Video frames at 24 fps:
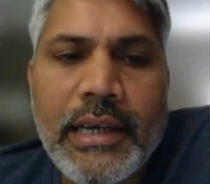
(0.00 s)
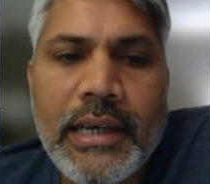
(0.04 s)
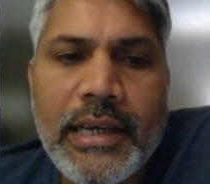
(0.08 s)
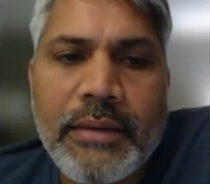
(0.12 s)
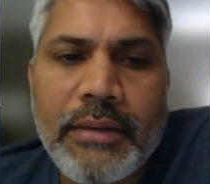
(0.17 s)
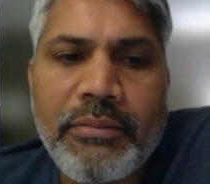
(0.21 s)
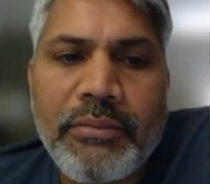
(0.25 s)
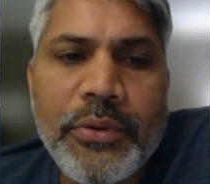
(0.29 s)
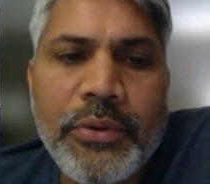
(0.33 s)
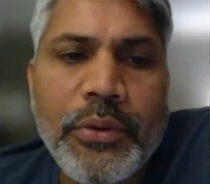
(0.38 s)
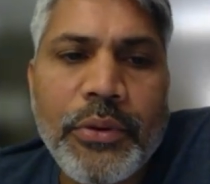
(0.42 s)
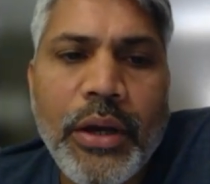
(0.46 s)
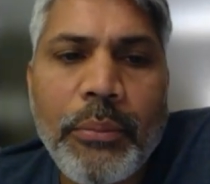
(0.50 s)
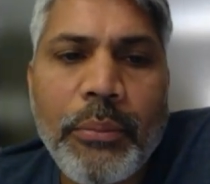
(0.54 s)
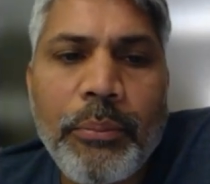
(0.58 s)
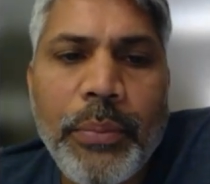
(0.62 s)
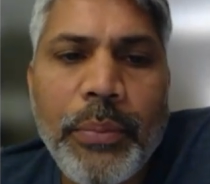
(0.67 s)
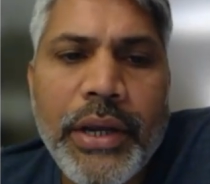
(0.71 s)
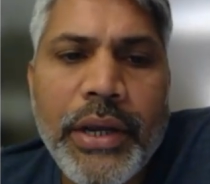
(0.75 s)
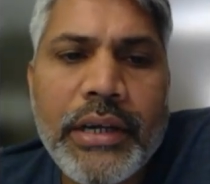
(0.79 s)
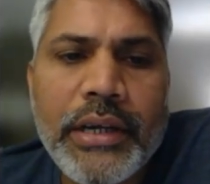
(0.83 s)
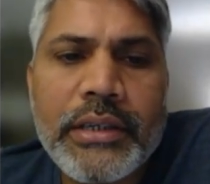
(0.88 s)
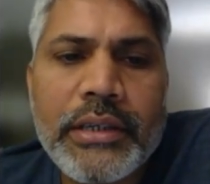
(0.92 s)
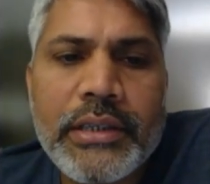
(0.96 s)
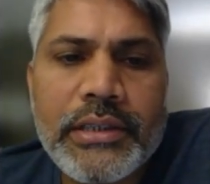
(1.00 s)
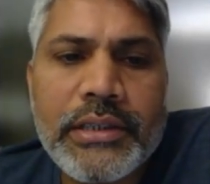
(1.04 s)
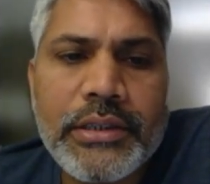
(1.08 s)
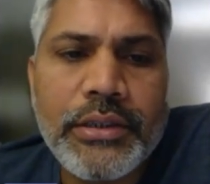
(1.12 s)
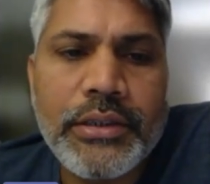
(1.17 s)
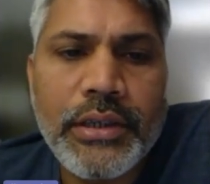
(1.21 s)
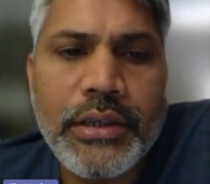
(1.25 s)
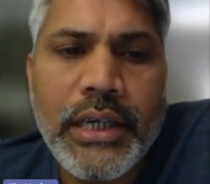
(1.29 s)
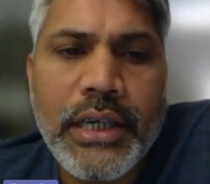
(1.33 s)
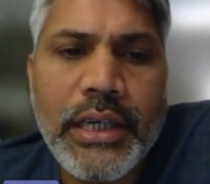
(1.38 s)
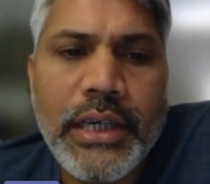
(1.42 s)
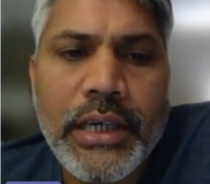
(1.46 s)
if you compare this
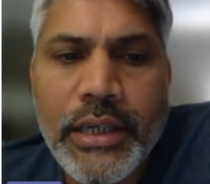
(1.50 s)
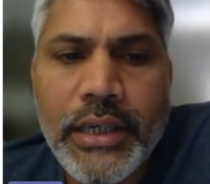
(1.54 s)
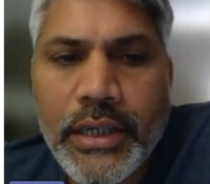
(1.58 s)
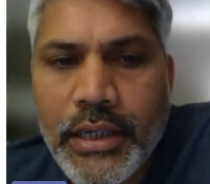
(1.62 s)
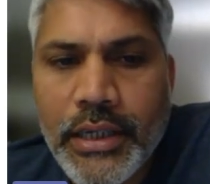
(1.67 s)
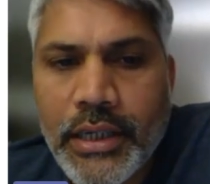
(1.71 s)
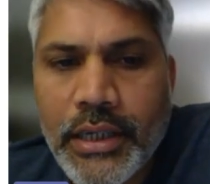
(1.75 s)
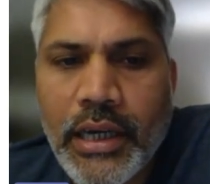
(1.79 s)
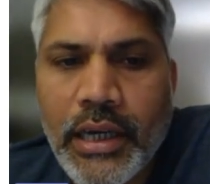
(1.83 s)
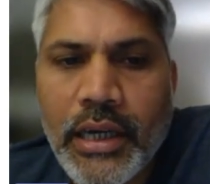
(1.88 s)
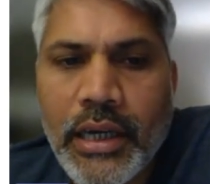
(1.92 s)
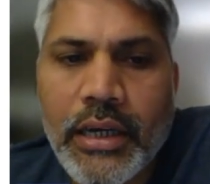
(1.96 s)
today,